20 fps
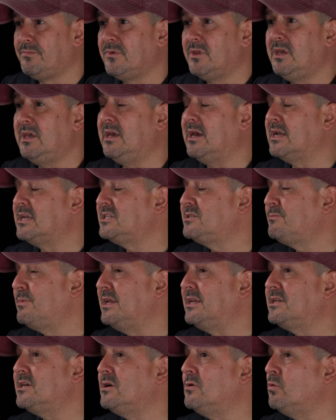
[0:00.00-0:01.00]
He had
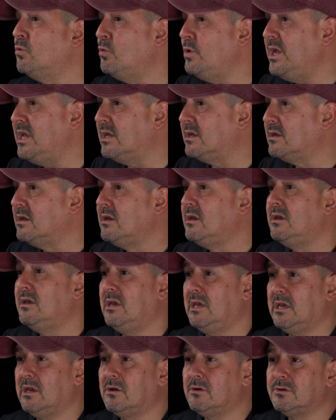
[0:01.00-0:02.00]
spent a week
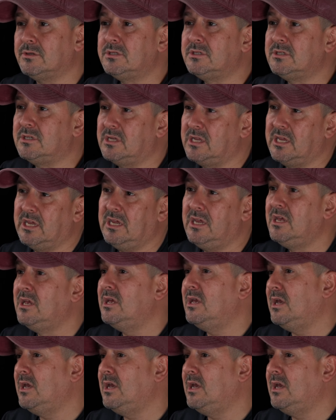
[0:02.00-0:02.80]
in custody